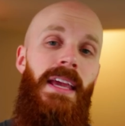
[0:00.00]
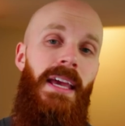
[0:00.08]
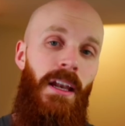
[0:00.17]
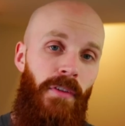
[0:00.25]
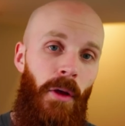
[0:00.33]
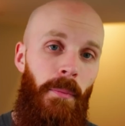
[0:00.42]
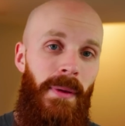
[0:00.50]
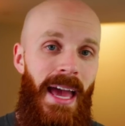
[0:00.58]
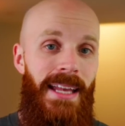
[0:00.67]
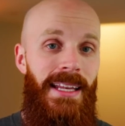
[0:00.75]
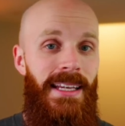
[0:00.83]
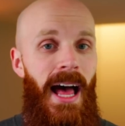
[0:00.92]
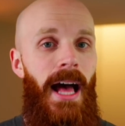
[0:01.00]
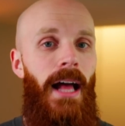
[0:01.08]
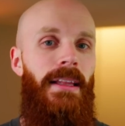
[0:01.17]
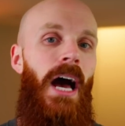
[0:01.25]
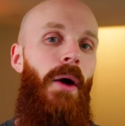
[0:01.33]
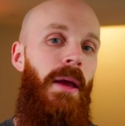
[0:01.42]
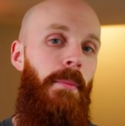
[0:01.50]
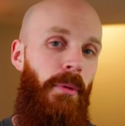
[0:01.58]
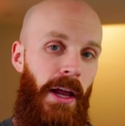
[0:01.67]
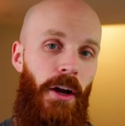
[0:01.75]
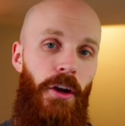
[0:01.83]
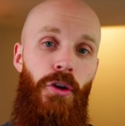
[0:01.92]
the NFLPA did not allow a
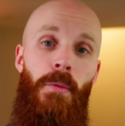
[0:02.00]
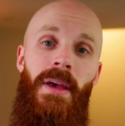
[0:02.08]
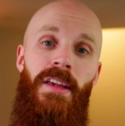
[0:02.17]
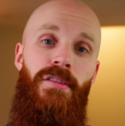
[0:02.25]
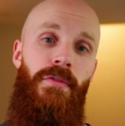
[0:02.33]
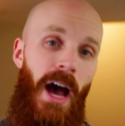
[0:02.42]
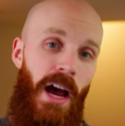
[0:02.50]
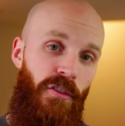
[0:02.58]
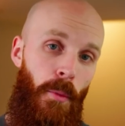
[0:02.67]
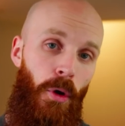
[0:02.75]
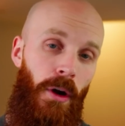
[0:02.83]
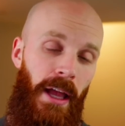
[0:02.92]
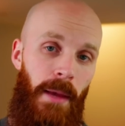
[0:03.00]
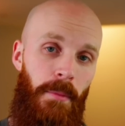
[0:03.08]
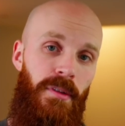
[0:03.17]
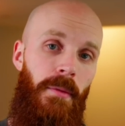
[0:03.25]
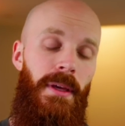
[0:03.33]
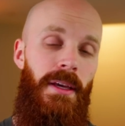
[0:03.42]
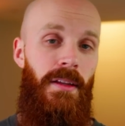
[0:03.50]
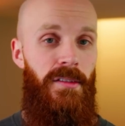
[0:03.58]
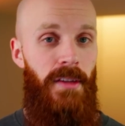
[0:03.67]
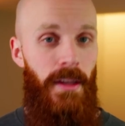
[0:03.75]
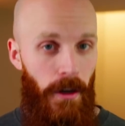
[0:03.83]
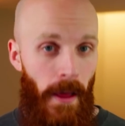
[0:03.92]
player who missed 5 or more games to be
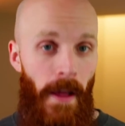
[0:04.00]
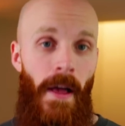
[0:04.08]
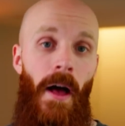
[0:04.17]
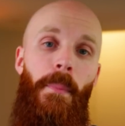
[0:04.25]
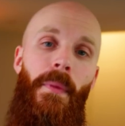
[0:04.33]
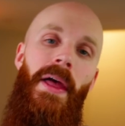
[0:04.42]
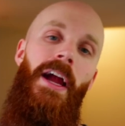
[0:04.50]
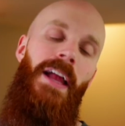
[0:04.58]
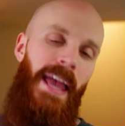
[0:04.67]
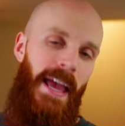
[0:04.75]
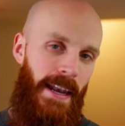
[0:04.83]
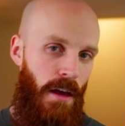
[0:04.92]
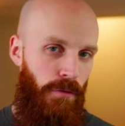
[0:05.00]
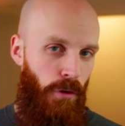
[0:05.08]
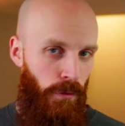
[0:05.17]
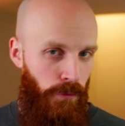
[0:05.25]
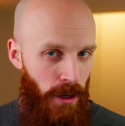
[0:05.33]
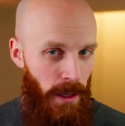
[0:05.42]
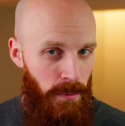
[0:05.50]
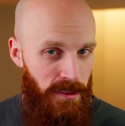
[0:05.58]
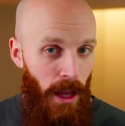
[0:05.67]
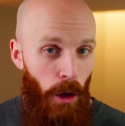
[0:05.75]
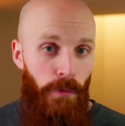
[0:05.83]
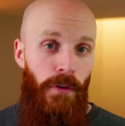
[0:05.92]
considered. A player cannot vote for
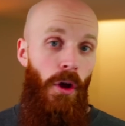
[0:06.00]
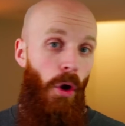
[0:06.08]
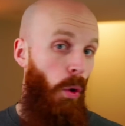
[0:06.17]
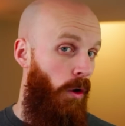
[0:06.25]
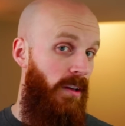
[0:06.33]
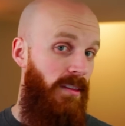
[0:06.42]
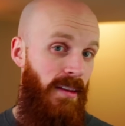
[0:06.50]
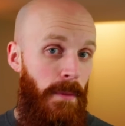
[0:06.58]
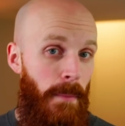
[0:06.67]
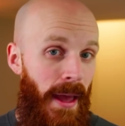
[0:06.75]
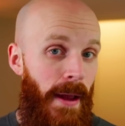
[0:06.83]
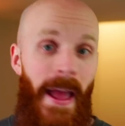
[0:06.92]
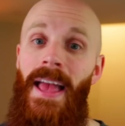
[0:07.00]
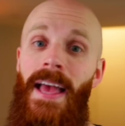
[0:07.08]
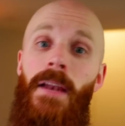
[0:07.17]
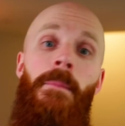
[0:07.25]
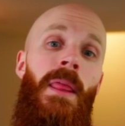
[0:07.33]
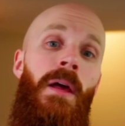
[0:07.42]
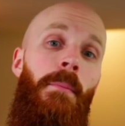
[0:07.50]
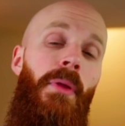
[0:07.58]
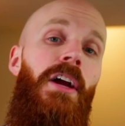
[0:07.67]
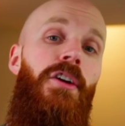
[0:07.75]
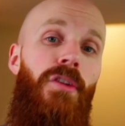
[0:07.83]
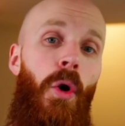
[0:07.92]
himself or a teammate, and
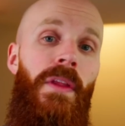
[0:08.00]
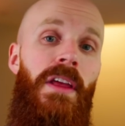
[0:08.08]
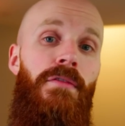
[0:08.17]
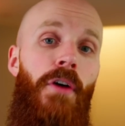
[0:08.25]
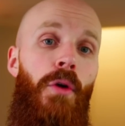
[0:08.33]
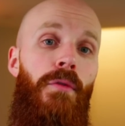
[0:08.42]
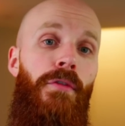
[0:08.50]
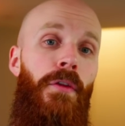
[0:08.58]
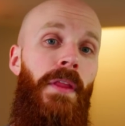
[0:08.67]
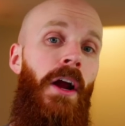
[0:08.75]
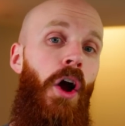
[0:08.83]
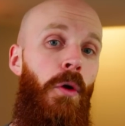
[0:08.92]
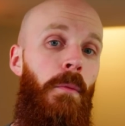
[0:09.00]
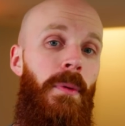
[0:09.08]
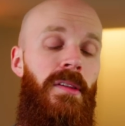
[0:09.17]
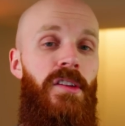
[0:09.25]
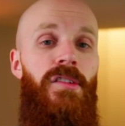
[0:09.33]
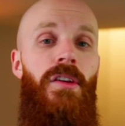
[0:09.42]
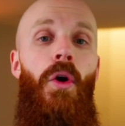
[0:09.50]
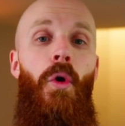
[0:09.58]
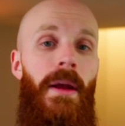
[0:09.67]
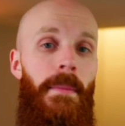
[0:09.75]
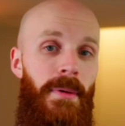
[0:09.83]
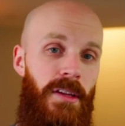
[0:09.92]
players only vote for their own position
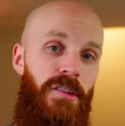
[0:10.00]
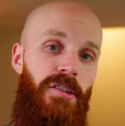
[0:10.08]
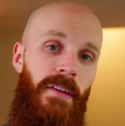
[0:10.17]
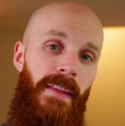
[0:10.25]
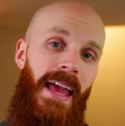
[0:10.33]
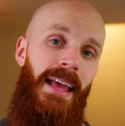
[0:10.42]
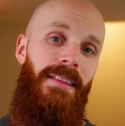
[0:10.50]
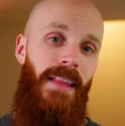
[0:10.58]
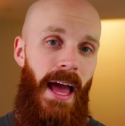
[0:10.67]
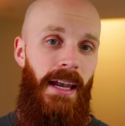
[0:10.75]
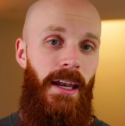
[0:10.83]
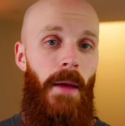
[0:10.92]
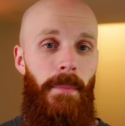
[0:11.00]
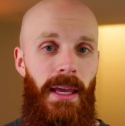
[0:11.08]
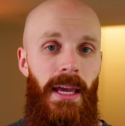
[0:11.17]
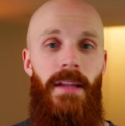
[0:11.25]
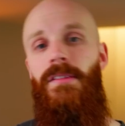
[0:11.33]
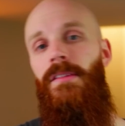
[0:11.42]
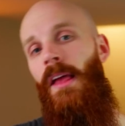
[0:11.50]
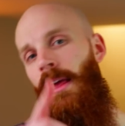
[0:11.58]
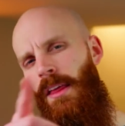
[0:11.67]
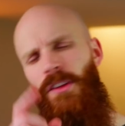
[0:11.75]
or a position they lined up against.